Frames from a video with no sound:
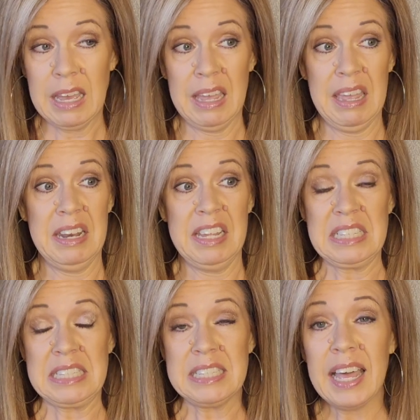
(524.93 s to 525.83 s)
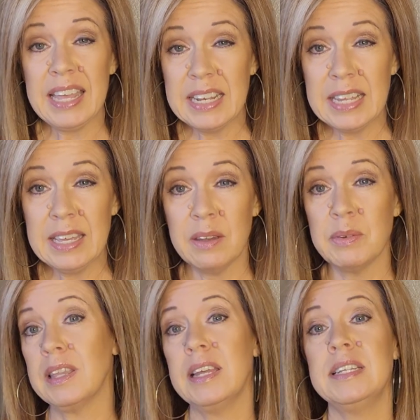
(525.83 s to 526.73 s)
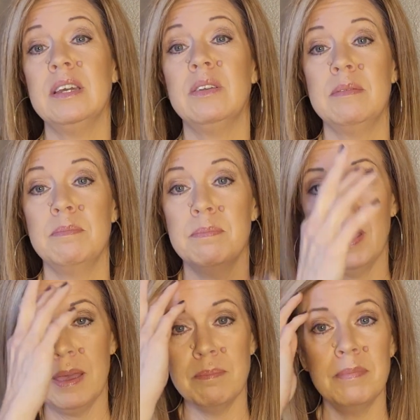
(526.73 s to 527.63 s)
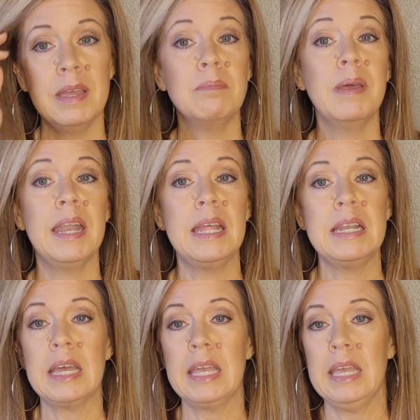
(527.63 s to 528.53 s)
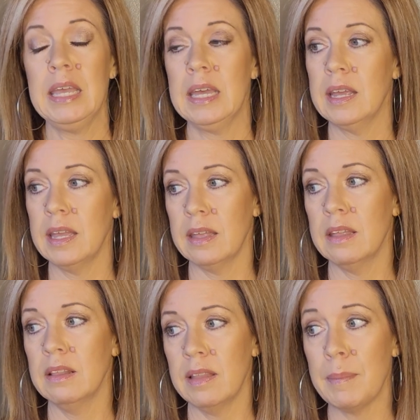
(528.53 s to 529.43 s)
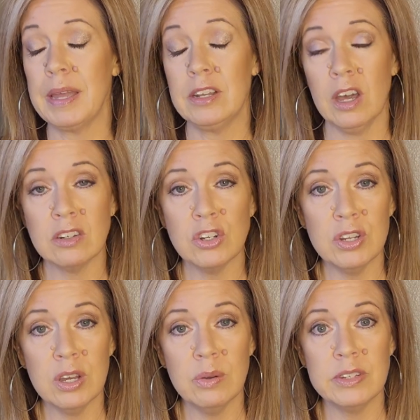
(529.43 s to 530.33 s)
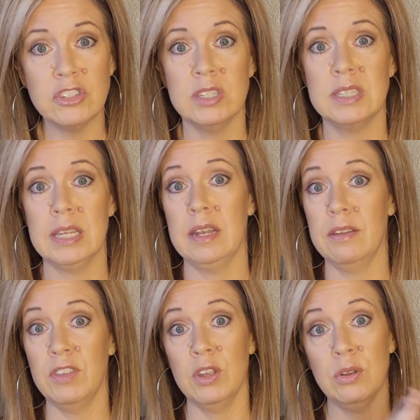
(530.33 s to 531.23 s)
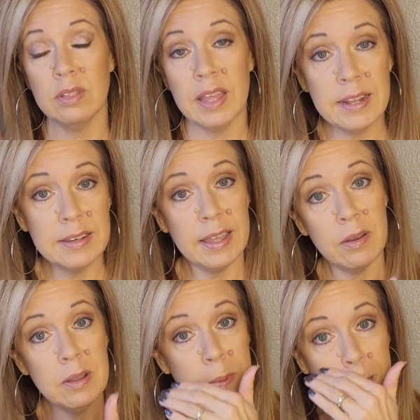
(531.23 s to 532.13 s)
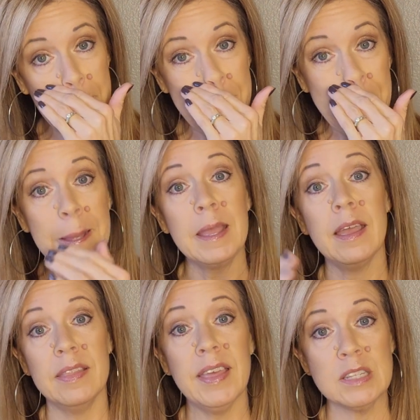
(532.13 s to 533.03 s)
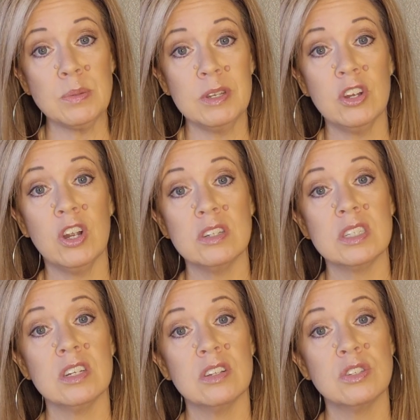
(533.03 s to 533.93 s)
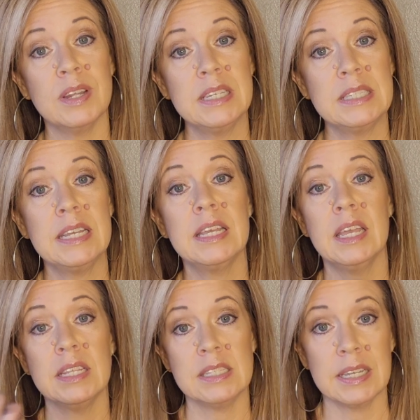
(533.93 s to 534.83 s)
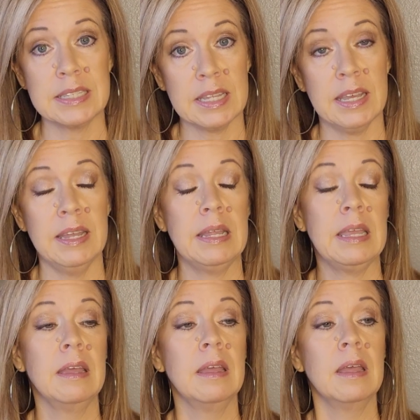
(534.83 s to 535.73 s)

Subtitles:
I had anxiety. I would lay down in bed at night, and I let my doctor know, and she said, if you're laying down in bed and that's when your heart starts racing, it's anxiety.